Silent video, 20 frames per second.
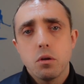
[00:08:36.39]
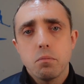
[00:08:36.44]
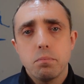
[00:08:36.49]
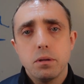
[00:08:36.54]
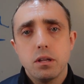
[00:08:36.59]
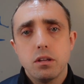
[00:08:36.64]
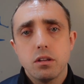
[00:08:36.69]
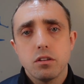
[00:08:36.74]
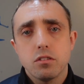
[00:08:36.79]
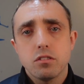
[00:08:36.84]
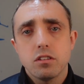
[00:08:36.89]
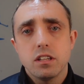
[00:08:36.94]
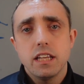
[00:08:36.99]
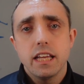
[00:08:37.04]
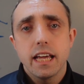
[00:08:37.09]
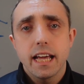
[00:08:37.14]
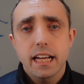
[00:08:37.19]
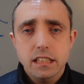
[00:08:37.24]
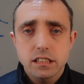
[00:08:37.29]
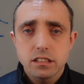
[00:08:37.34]
because
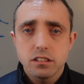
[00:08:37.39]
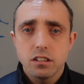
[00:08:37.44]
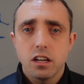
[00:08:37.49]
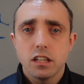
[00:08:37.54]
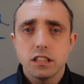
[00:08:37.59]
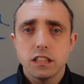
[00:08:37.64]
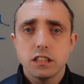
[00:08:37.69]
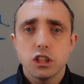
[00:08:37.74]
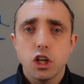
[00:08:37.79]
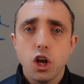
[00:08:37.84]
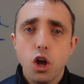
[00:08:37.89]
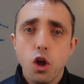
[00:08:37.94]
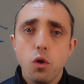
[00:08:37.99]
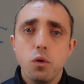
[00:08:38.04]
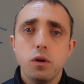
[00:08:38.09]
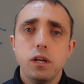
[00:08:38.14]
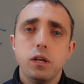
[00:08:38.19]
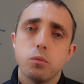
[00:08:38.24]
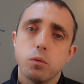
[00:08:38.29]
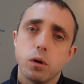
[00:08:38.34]
the exercises
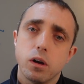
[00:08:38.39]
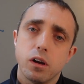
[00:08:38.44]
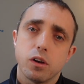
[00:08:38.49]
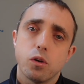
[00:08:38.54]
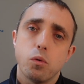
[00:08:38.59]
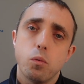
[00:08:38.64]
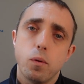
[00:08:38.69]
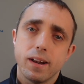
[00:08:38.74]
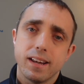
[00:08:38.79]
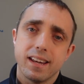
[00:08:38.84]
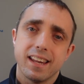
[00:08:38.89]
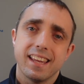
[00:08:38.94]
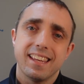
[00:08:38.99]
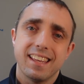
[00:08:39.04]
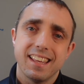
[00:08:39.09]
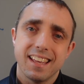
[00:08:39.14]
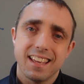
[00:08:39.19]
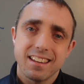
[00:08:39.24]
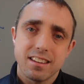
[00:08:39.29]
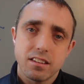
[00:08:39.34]
only work when they
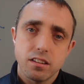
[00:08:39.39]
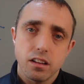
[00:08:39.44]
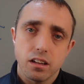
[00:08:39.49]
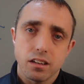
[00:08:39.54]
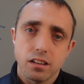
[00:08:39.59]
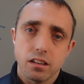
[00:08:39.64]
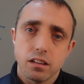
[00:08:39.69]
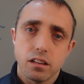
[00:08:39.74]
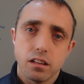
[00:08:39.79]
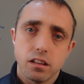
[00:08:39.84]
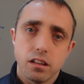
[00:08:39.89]
get done.